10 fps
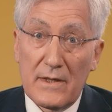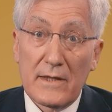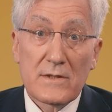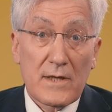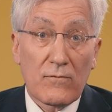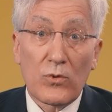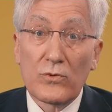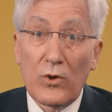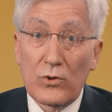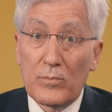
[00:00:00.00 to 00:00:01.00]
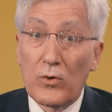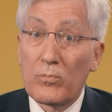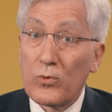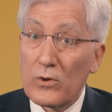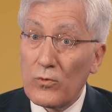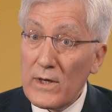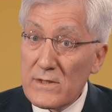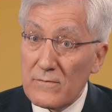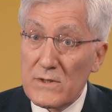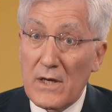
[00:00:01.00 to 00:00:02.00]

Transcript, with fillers: and several notable progressive